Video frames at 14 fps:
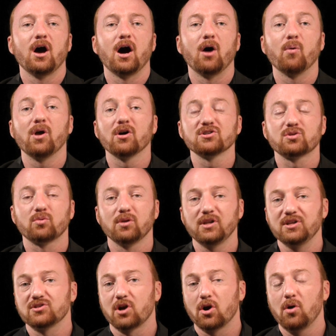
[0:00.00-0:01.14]
Uh, we also
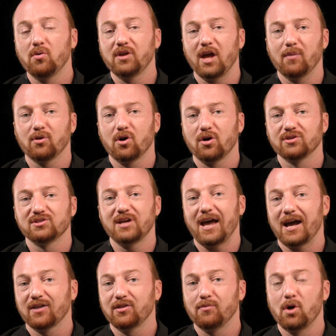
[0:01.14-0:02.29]
released our own game called
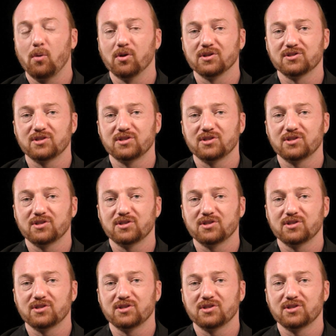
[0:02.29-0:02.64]
Tag the Mobile